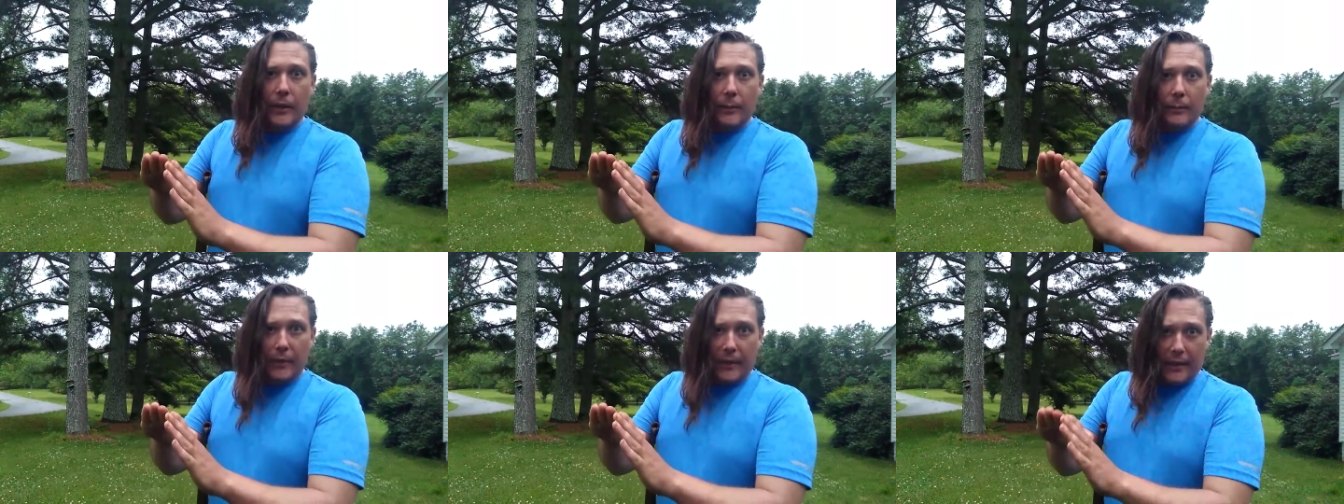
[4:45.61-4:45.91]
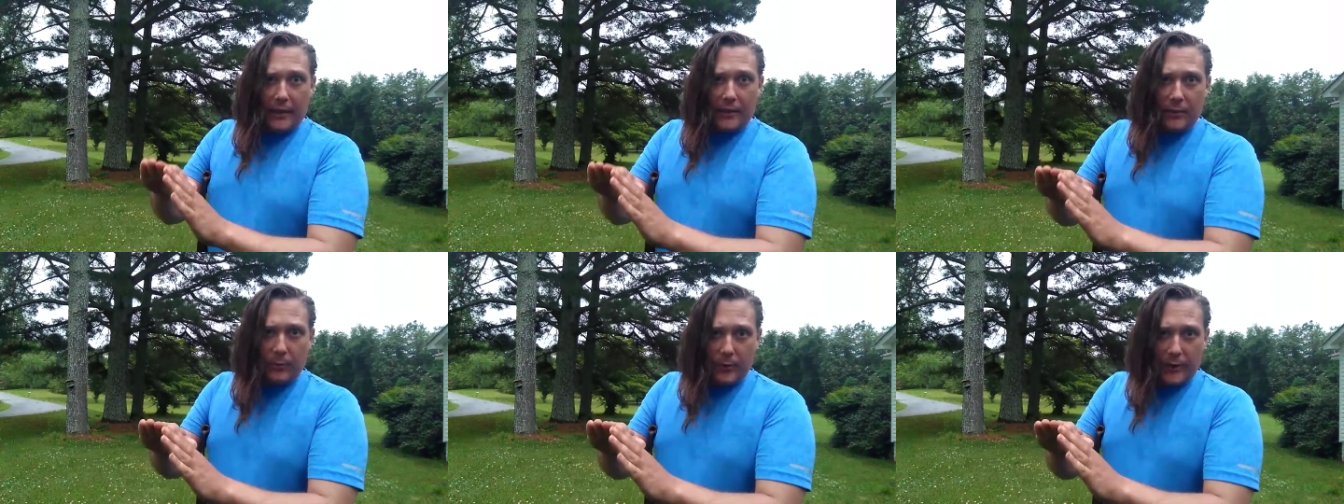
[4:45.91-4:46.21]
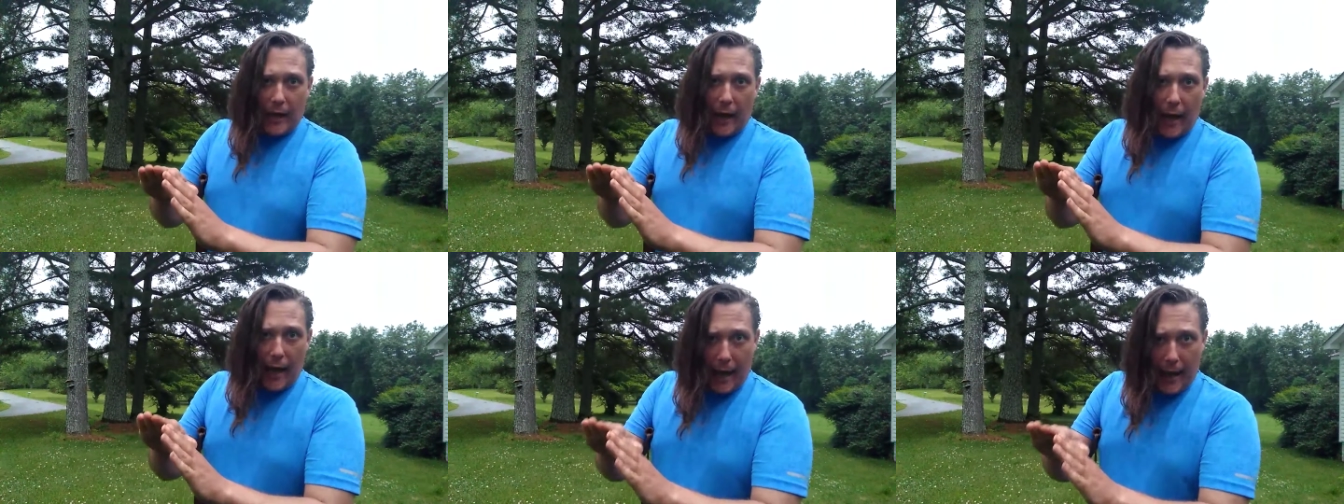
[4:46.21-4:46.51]
because it was
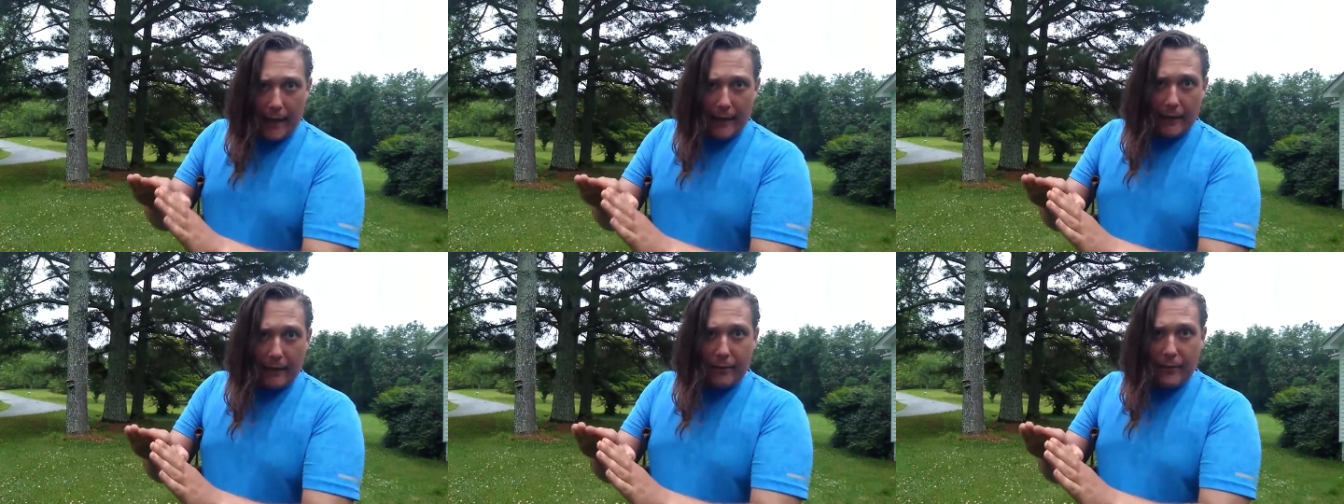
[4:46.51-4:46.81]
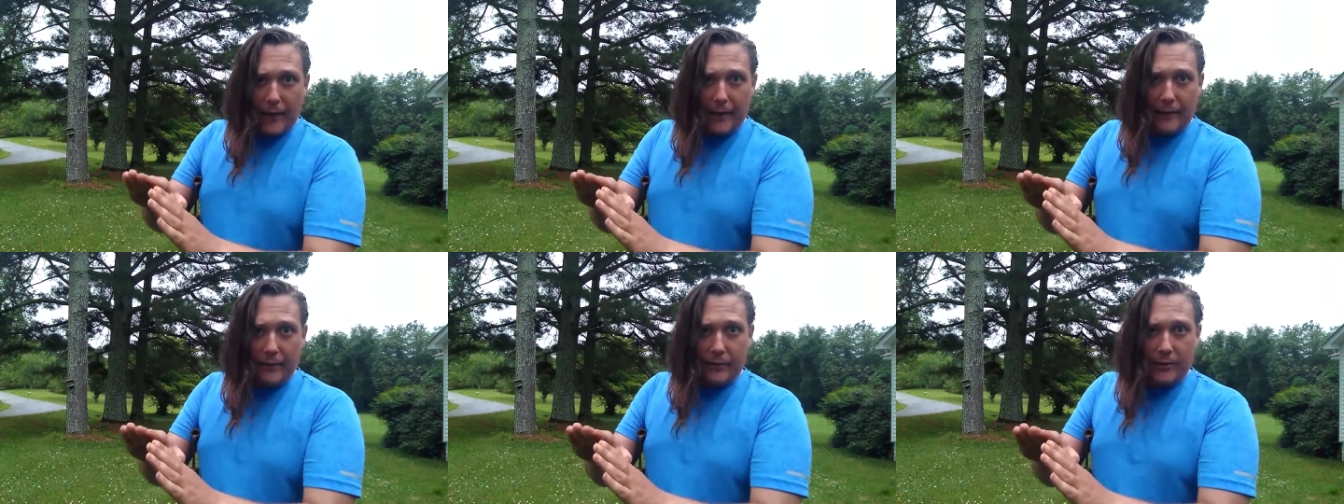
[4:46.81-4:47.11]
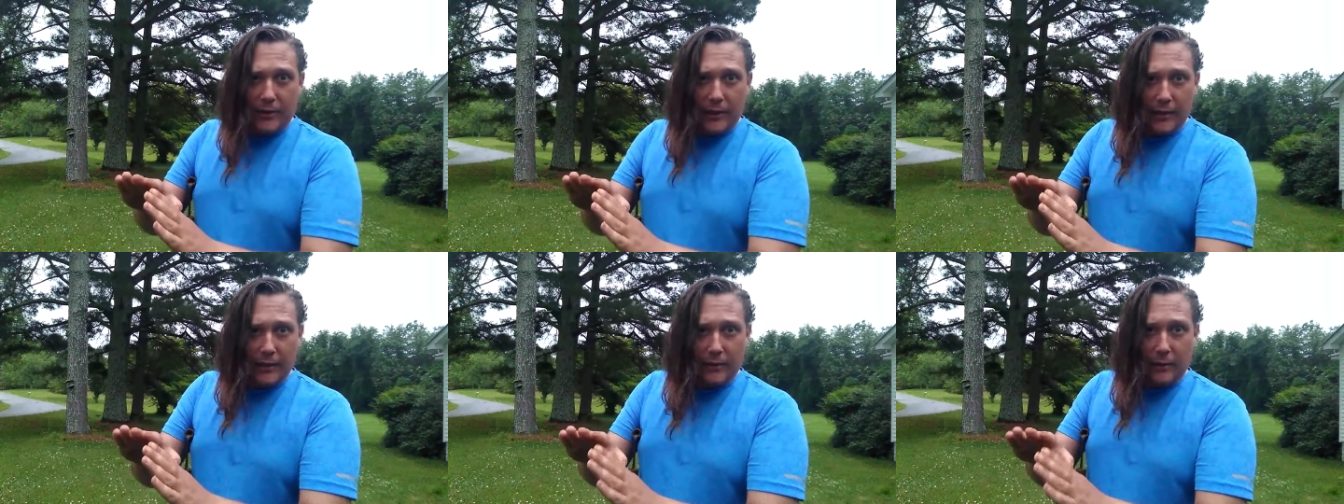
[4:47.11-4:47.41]
a highly effective
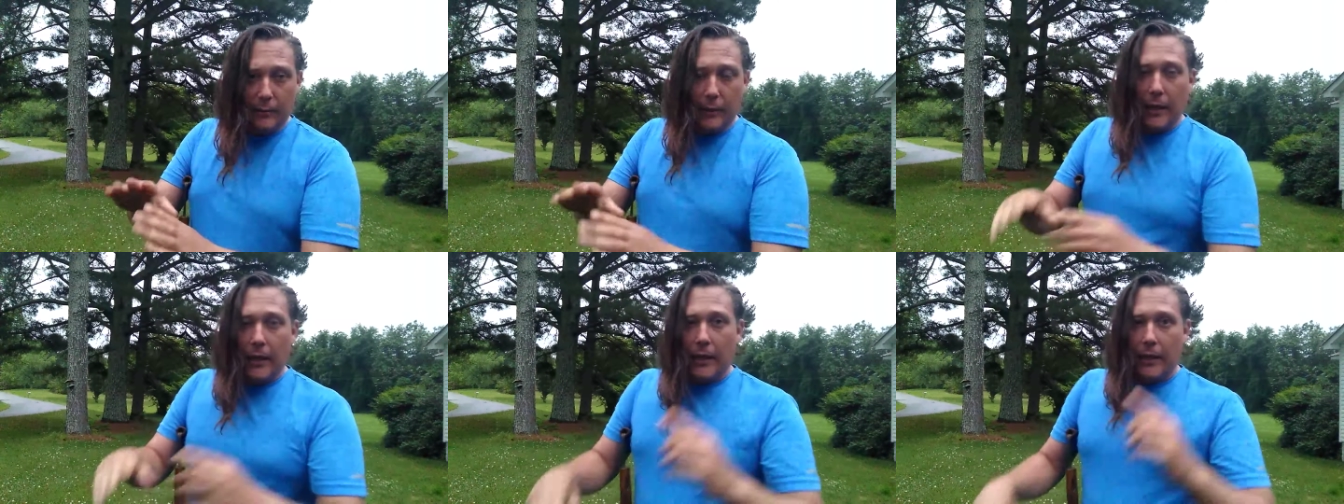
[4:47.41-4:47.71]
system.